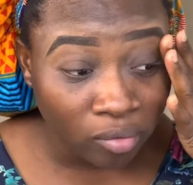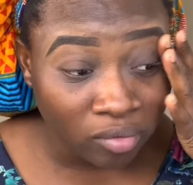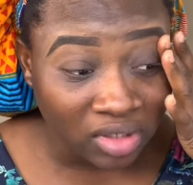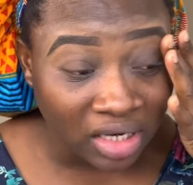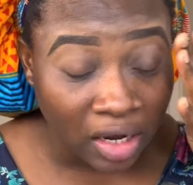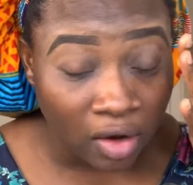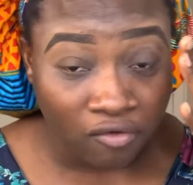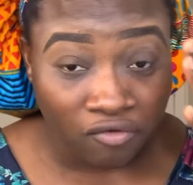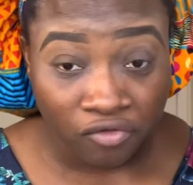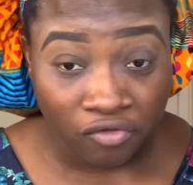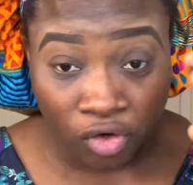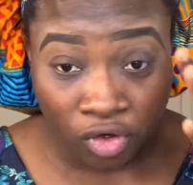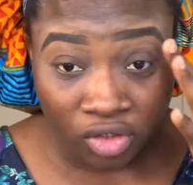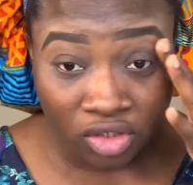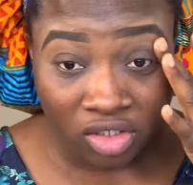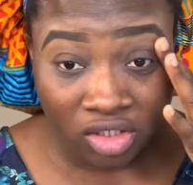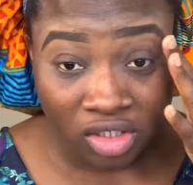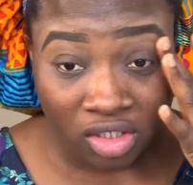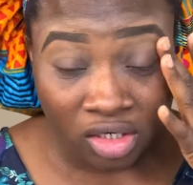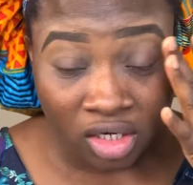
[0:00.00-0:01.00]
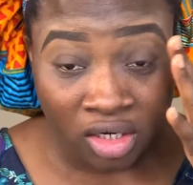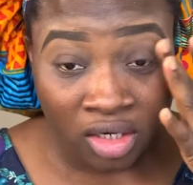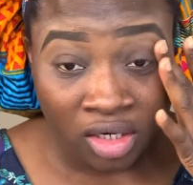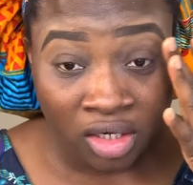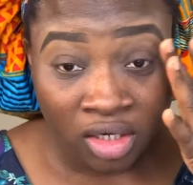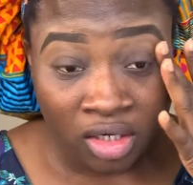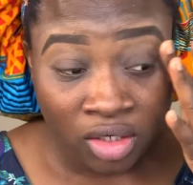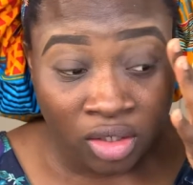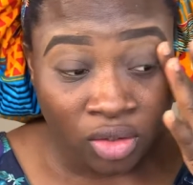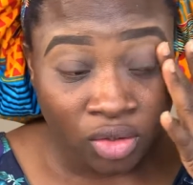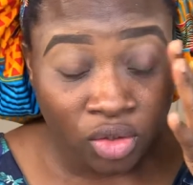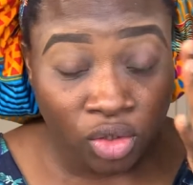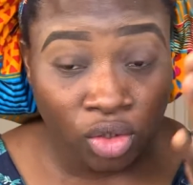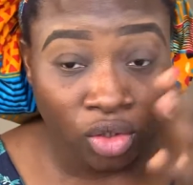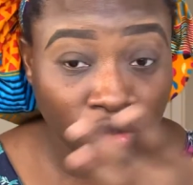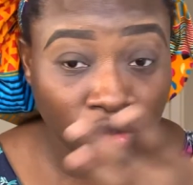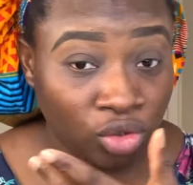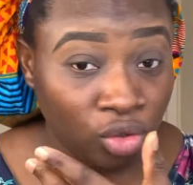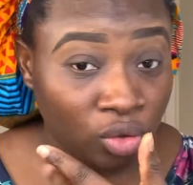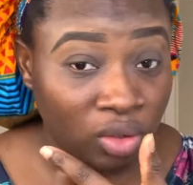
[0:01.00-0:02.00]
down first to
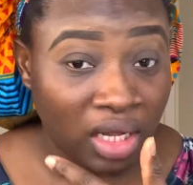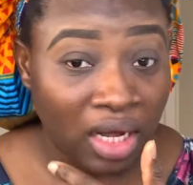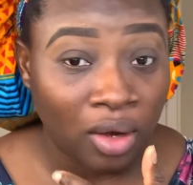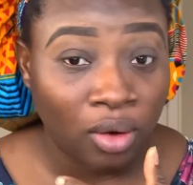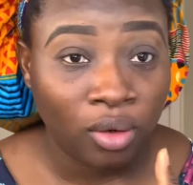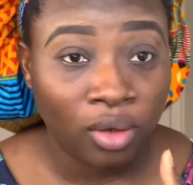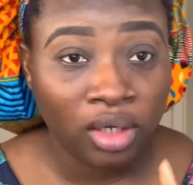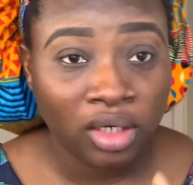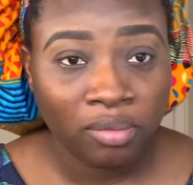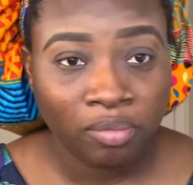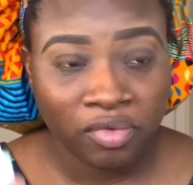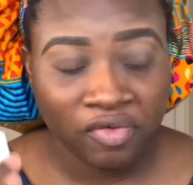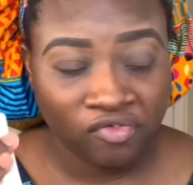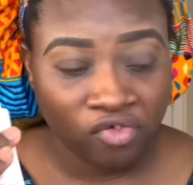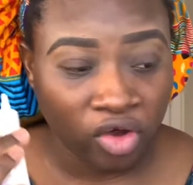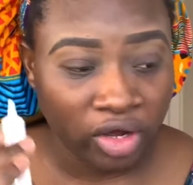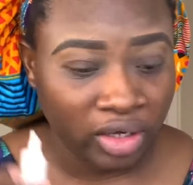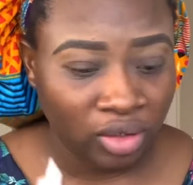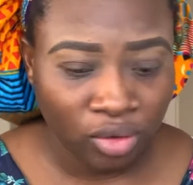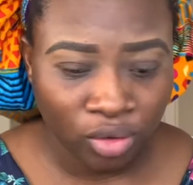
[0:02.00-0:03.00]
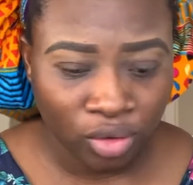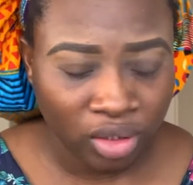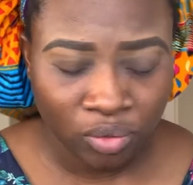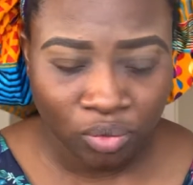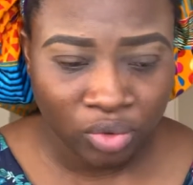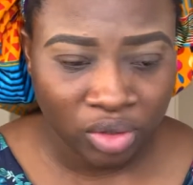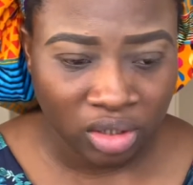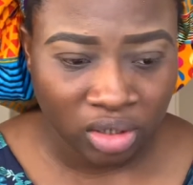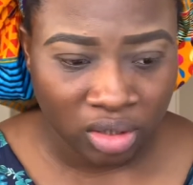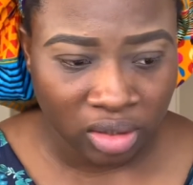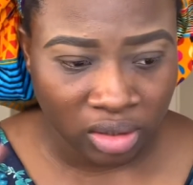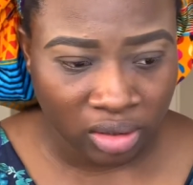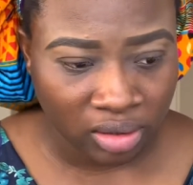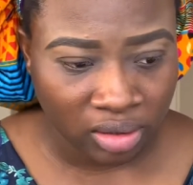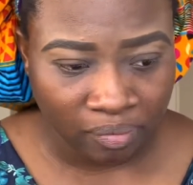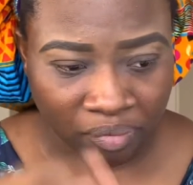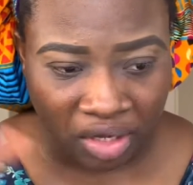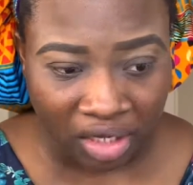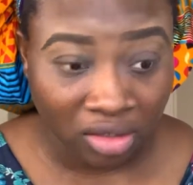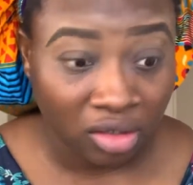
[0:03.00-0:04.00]
control that oil before I go in with
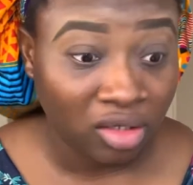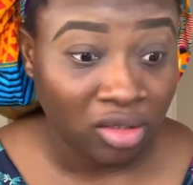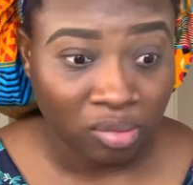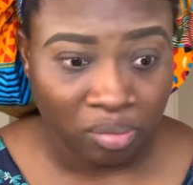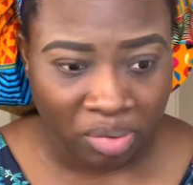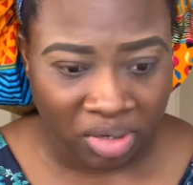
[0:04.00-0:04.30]
another